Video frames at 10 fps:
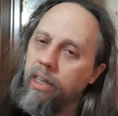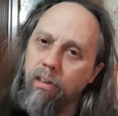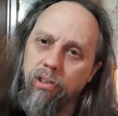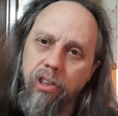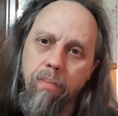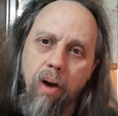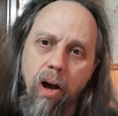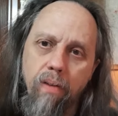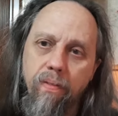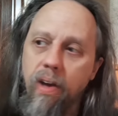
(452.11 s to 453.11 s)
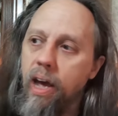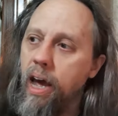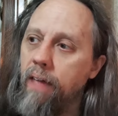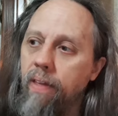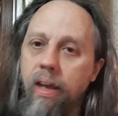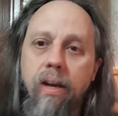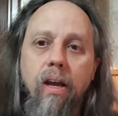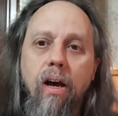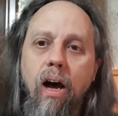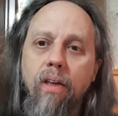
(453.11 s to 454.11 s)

kills them off, and then